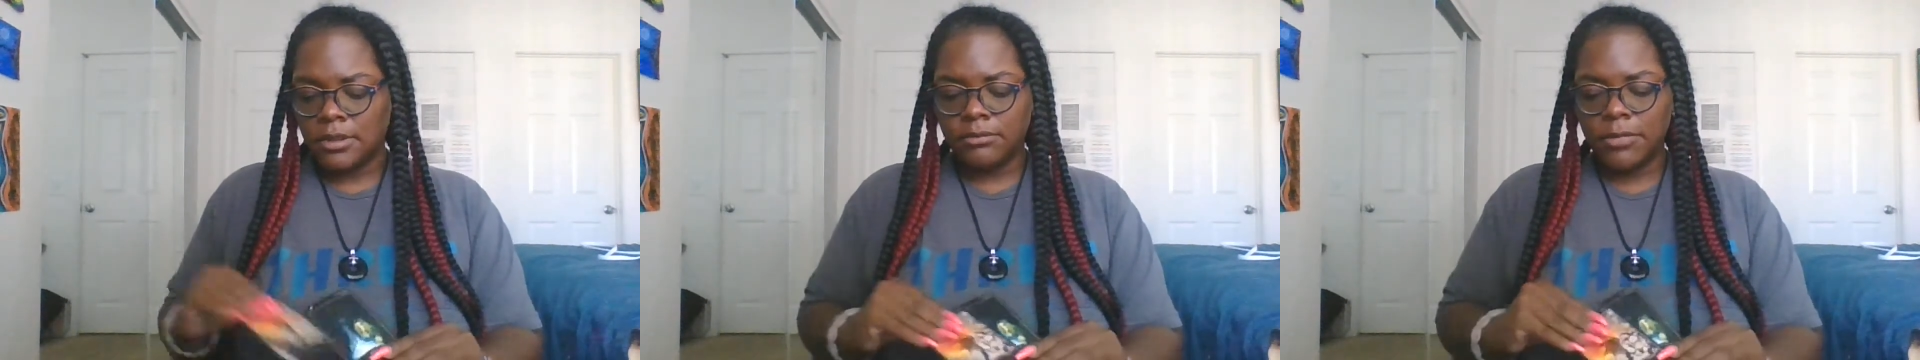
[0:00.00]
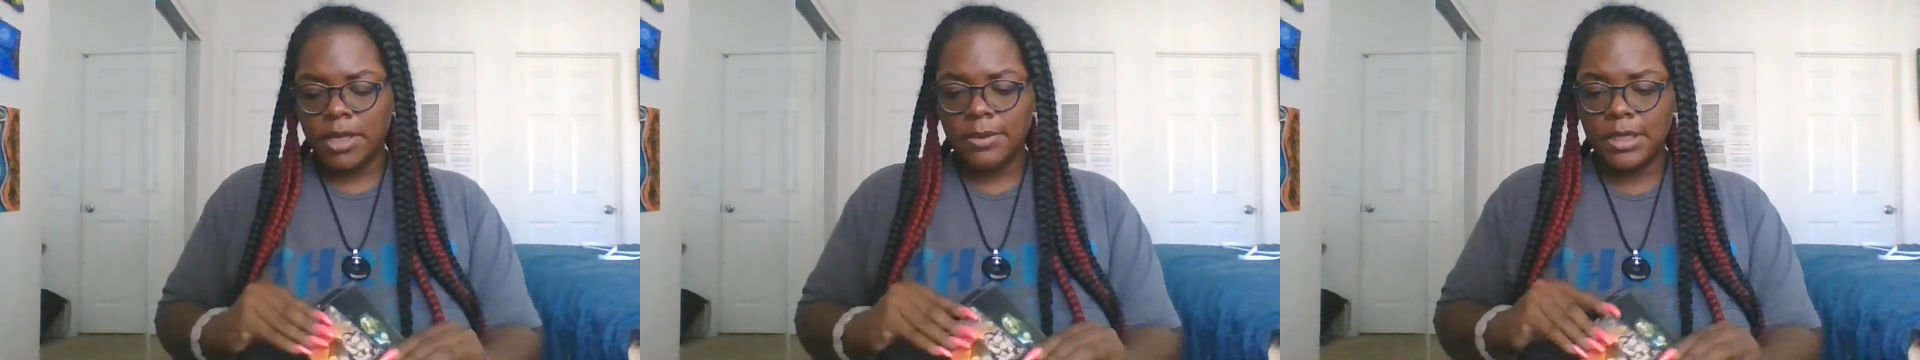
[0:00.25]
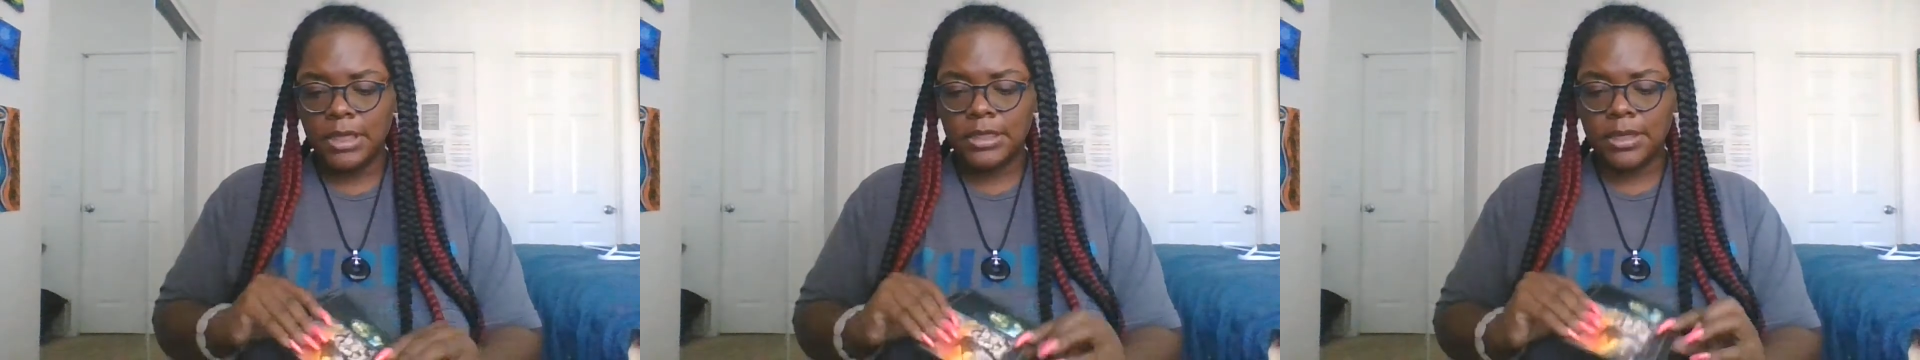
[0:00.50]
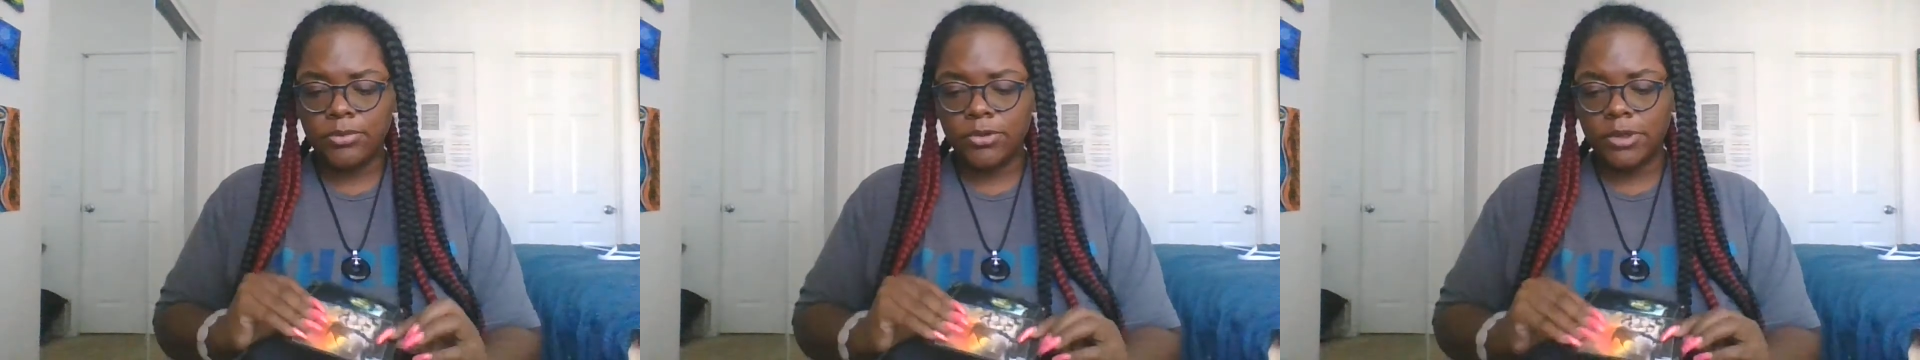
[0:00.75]
Maybe in
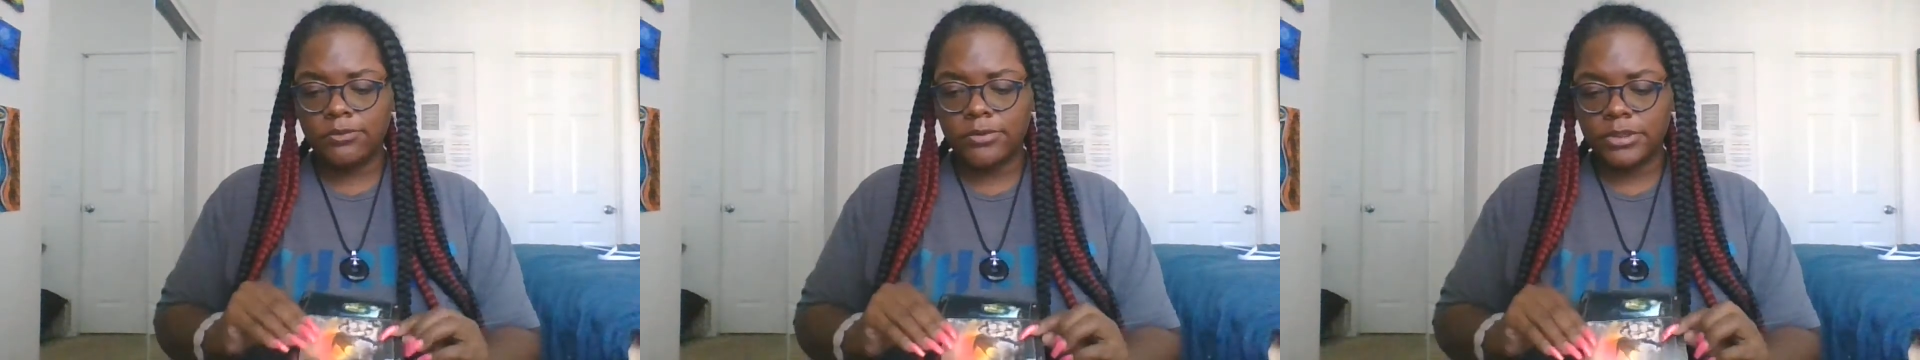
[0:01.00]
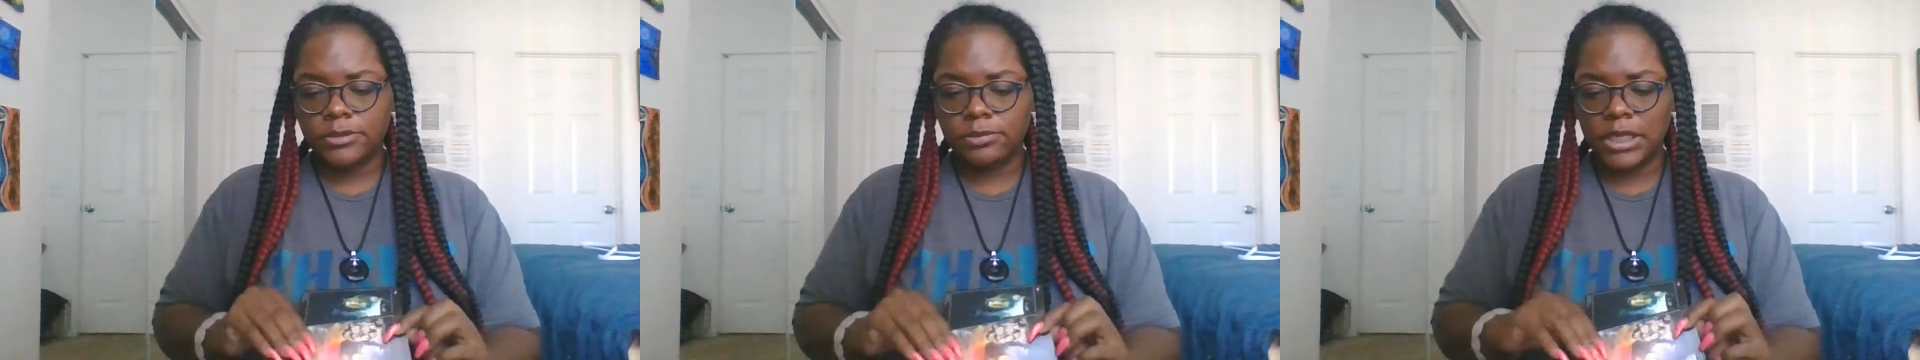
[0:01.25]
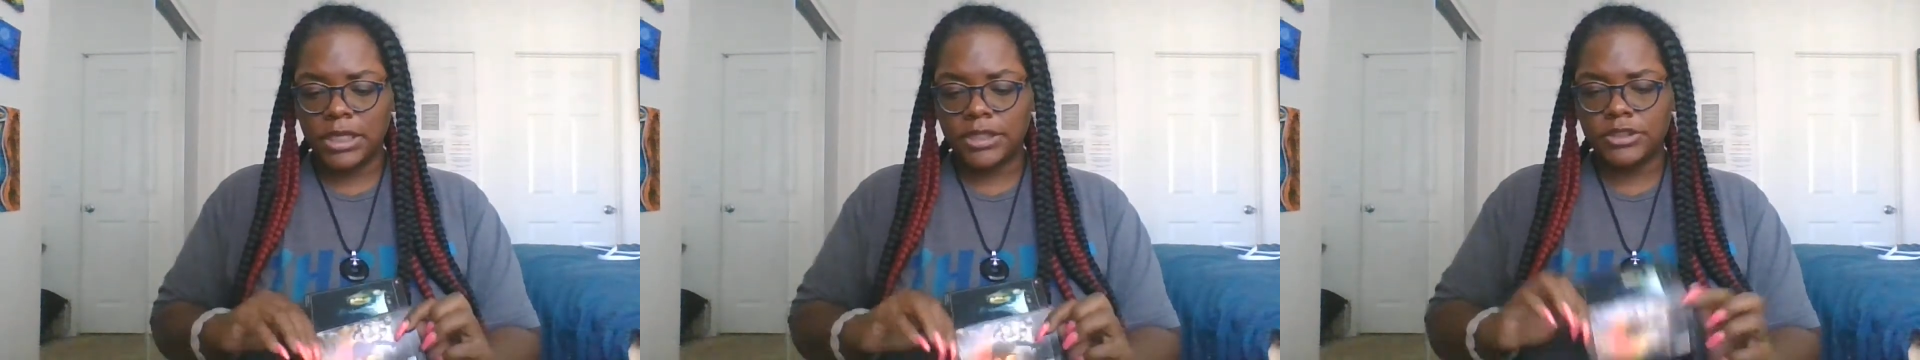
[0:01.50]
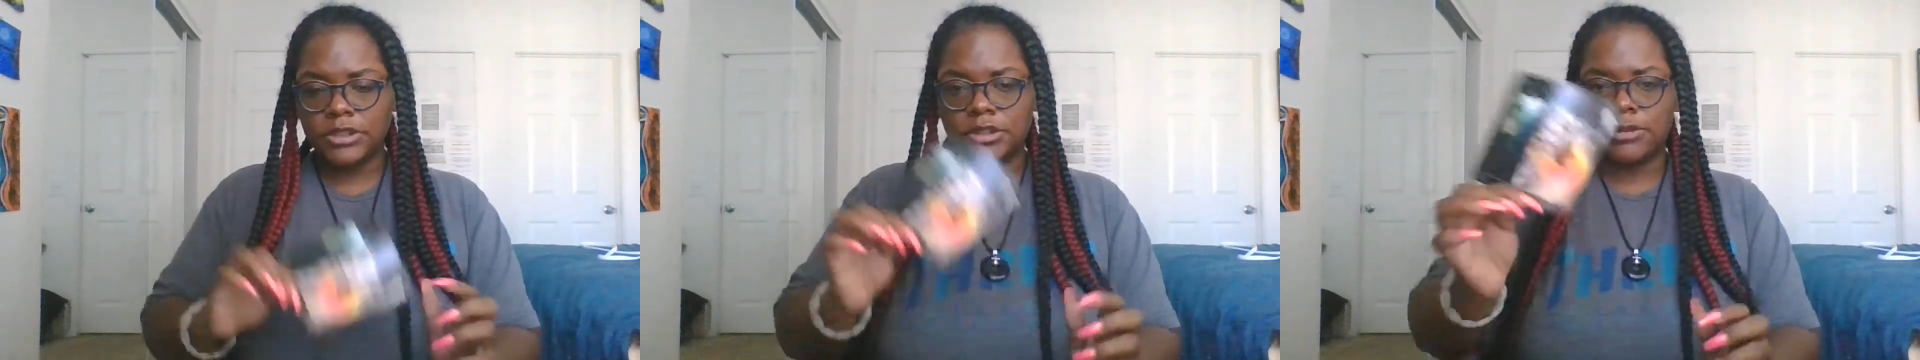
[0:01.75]
their previous
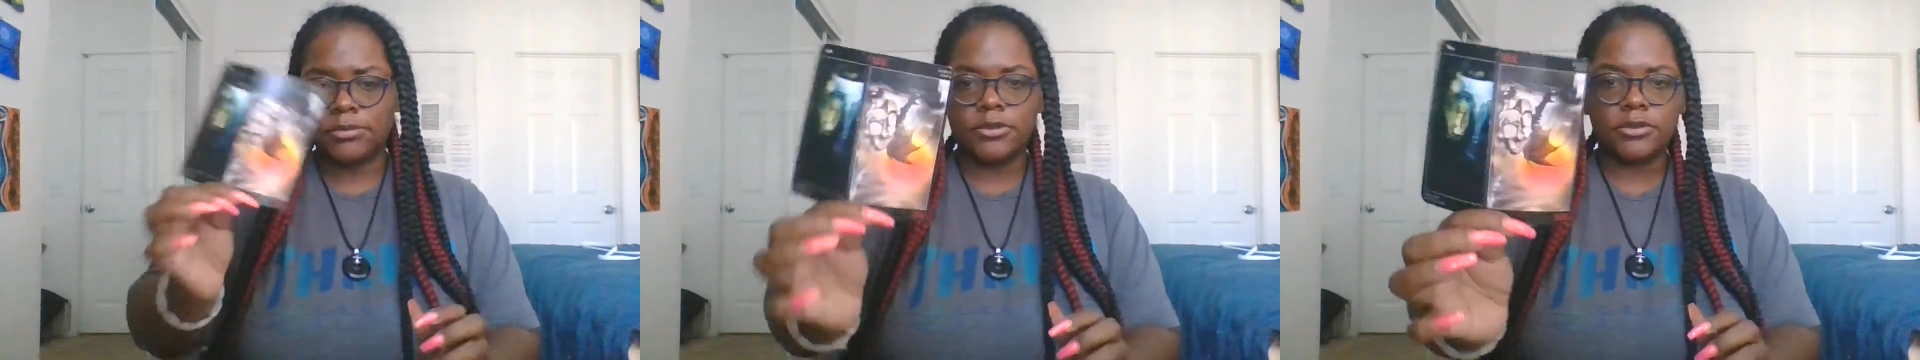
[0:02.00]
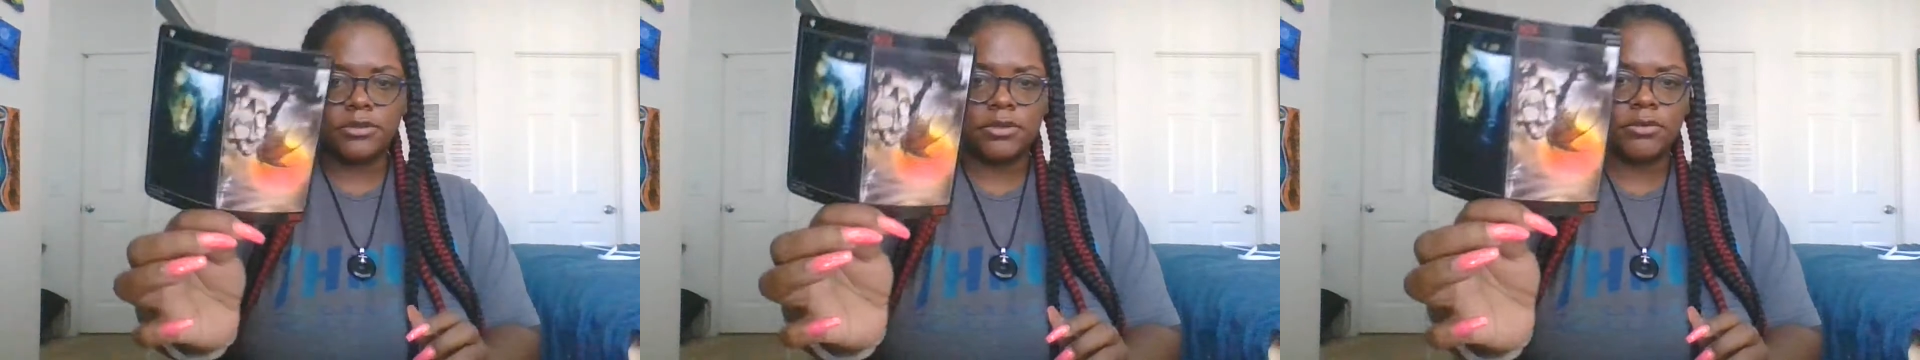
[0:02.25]
relationship, there's no